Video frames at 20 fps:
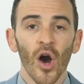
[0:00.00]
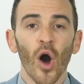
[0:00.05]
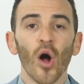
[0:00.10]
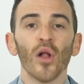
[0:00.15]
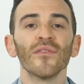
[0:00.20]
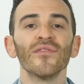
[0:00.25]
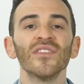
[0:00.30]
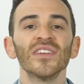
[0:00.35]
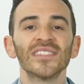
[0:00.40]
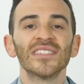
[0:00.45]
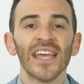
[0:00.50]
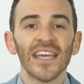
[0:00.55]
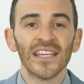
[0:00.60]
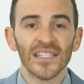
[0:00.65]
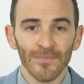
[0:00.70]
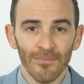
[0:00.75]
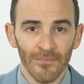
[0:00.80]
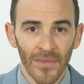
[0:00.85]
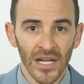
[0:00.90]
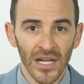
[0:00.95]
All of this
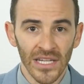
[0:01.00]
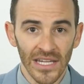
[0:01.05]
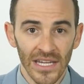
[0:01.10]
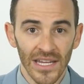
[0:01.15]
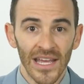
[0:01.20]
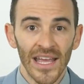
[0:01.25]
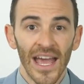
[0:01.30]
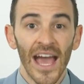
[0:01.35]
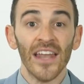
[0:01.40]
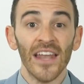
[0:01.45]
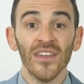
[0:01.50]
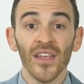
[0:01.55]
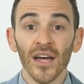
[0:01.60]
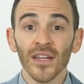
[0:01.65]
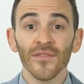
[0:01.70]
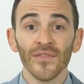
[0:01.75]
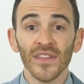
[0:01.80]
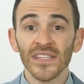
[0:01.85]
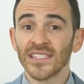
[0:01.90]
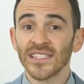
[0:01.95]
takes money, and
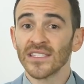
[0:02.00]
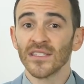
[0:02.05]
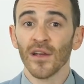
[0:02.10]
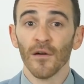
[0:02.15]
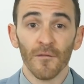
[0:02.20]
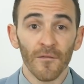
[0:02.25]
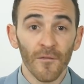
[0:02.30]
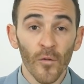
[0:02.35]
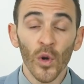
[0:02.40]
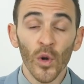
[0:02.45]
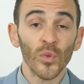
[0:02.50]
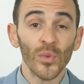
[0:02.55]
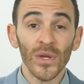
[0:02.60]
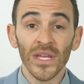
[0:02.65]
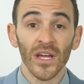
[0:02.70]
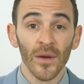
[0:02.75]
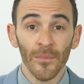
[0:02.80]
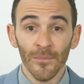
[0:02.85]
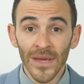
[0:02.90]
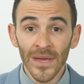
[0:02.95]
none of this is a
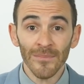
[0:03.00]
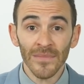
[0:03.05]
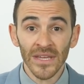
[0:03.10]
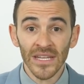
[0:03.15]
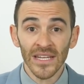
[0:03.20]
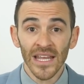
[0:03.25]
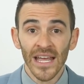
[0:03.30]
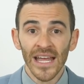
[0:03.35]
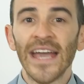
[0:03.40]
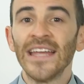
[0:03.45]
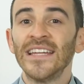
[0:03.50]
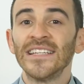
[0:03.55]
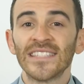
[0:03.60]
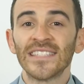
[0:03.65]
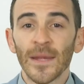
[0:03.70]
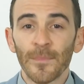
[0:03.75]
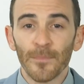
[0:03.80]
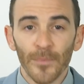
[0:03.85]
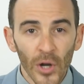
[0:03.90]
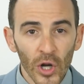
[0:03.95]
four-week commitment. It
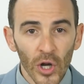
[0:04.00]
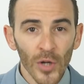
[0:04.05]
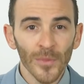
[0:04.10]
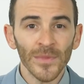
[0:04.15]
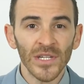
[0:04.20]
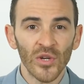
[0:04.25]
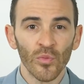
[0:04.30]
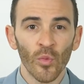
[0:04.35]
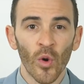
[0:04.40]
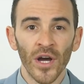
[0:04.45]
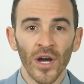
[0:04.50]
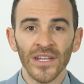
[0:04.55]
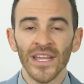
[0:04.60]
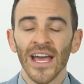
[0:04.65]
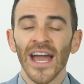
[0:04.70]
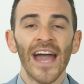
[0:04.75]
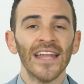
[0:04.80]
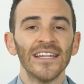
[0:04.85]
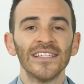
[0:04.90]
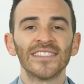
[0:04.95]
is a permanent
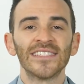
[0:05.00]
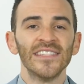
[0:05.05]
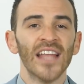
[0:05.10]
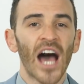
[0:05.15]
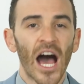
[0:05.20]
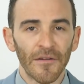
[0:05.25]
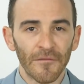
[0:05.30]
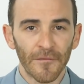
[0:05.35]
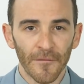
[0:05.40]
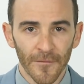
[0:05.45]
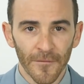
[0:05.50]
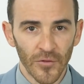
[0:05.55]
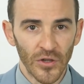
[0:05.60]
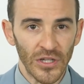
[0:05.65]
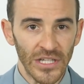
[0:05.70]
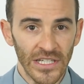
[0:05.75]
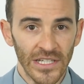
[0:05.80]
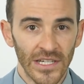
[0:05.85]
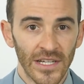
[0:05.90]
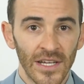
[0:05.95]
one, and it's not
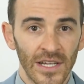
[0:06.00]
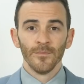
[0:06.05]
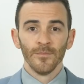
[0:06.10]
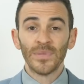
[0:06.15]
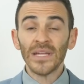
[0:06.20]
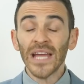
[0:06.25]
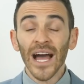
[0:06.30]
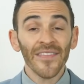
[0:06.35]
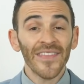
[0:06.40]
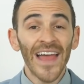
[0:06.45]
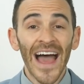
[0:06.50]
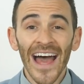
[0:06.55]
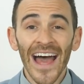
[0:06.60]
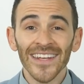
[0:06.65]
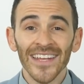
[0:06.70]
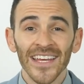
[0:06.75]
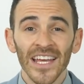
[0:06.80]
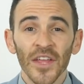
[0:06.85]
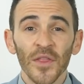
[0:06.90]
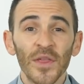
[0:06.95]
free. Beyond
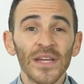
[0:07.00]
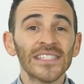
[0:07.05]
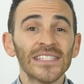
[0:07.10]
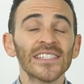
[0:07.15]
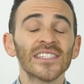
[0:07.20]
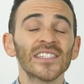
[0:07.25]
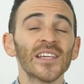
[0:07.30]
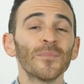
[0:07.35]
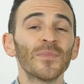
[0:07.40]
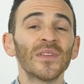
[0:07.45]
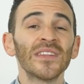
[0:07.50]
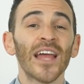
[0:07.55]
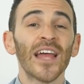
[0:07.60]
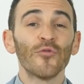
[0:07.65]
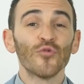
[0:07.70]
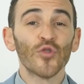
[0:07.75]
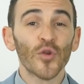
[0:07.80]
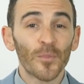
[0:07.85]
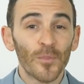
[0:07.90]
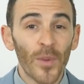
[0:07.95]
that, this is something
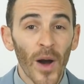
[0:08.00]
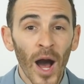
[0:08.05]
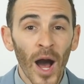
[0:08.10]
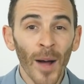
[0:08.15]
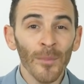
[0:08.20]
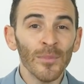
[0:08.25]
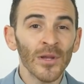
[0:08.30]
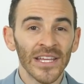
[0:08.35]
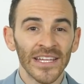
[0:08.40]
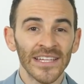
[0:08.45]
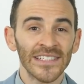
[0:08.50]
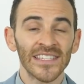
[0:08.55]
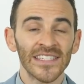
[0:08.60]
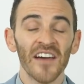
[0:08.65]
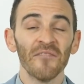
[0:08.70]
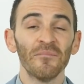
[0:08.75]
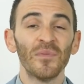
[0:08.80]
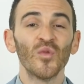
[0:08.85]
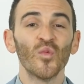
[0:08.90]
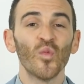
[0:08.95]
that Republicans
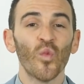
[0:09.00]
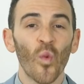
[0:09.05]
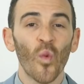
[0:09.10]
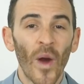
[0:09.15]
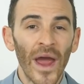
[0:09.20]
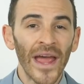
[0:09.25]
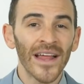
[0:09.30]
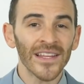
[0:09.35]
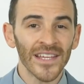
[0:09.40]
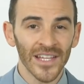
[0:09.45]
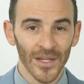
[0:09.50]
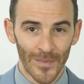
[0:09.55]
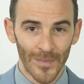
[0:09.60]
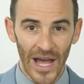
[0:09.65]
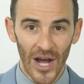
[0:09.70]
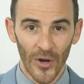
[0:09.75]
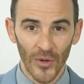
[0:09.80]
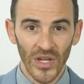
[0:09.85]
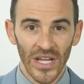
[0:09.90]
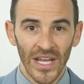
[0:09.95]
have been wailing
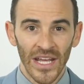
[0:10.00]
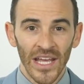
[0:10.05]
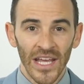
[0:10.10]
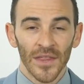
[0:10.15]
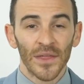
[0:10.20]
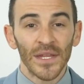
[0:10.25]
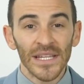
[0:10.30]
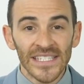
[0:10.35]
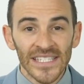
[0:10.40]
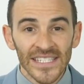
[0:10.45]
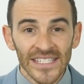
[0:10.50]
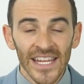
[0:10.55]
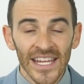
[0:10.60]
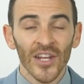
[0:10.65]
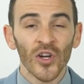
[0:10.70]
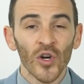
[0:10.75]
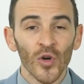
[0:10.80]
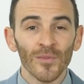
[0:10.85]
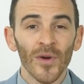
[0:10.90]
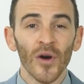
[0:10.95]
about. The
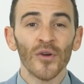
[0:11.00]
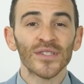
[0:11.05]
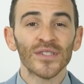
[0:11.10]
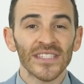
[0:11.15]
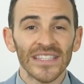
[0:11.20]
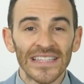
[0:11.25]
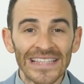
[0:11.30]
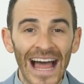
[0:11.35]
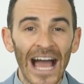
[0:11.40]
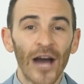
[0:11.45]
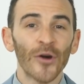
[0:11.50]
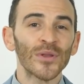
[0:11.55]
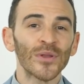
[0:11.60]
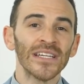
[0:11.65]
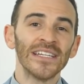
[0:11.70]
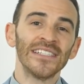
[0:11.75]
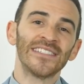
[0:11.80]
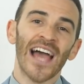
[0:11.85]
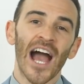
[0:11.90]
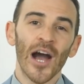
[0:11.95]
single most
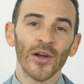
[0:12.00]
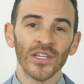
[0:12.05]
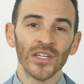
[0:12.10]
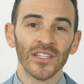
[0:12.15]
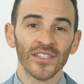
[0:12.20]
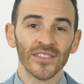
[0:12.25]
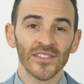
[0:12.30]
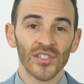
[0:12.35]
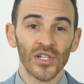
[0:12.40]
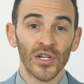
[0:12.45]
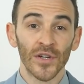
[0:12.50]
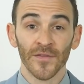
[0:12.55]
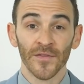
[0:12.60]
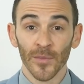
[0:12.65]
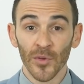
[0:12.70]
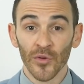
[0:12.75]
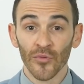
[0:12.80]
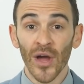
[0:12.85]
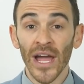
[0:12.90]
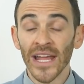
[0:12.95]
loudly touted concern
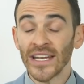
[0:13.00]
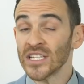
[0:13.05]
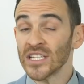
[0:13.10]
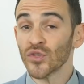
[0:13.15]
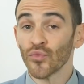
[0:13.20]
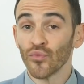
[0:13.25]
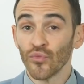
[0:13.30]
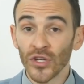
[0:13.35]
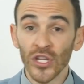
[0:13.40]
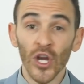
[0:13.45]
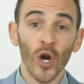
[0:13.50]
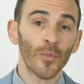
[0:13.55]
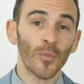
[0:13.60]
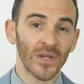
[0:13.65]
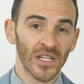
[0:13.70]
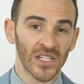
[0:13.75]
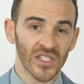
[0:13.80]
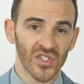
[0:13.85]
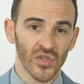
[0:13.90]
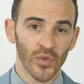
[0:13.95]
from the right is
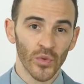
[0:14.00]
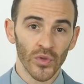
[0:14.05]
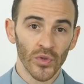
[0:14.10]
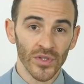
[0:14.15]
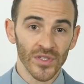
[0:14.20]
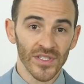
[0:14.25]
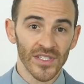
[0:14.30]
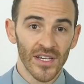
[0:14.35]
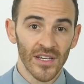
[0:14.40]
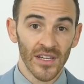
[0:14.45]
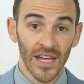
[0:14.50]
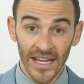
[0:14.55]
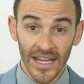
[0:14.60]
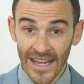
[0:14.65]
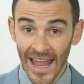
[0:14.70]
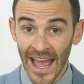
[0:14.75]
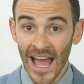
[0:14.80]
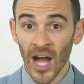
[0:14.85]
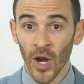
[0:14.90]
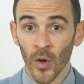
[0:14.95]
reopening schools.
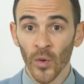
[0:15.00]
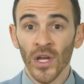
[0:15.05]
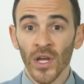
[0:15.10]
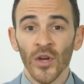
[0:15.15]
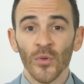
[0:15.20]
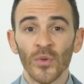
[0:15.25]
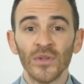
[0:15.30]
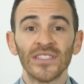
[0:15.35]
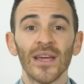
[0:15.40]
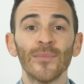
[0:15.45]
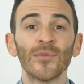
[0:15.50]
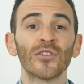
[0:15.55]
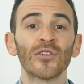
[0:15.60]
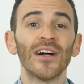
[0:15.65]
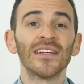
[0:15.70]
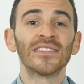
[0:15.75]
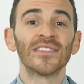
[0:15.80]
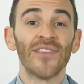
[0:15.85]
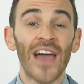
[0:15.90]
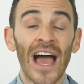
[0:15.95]
And now, when
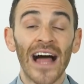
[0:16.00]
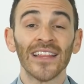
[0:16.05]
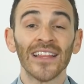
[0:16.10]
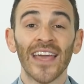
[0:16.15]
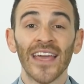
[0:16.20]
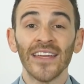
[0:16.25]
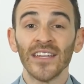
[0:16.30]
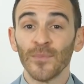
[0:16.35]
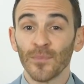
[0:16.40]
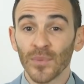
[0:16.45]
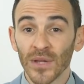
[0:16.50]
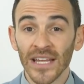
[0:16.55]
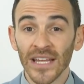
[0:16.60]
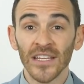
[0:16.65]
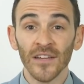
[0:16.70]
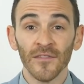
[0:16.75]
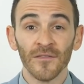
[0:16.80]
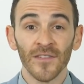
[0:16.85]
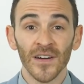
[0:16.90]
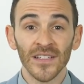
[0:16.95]
Democrats have allocated
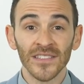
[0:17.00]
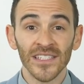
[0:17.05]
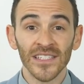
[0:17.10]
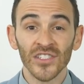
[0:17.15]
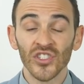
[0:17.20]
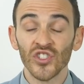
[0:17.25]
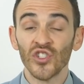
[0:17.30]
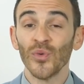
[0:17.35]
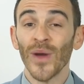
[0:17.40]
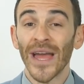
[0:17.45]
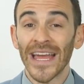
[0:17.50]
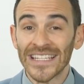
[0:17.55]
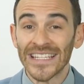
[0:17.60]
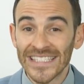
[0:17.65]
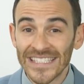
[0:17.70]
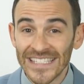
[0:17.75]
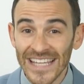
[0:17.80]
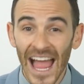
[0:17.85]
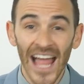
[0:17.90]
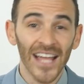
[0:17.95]
plenty of funding to do
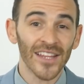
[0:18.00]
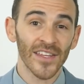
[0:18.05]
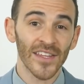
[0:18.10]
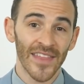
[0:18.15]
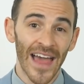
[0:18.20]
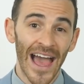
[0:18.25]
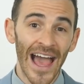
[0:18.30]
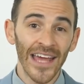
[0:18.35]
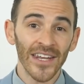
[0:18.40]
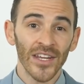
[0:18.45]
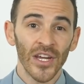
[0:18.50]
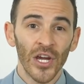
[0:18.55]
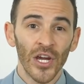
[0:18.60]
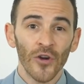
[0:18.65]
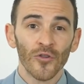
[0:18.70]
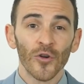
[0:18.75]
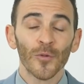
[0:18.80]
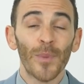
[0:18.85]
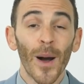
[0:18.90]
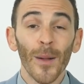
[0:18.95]
exactly that,
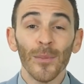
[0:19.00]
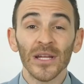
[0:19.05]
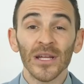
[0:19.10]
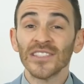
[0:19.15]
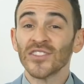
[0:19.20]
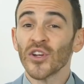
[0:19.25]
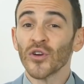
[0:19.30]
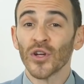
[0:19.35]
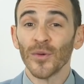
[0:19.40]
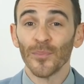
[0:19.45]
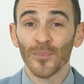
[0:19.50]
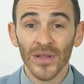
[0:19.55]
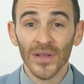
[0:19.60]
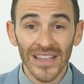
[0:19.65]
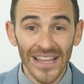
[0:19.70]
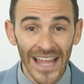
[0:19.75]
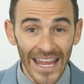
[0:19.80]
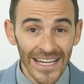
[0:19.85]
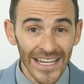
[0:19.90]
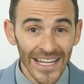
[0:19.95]
Republicans are
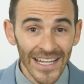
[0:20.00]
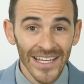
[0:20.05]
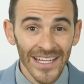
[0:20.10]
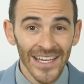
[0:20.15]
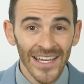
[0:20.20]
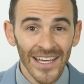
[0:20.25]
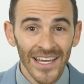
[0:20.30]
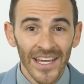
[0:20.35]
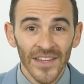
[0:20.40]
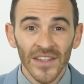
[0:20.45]
complaining?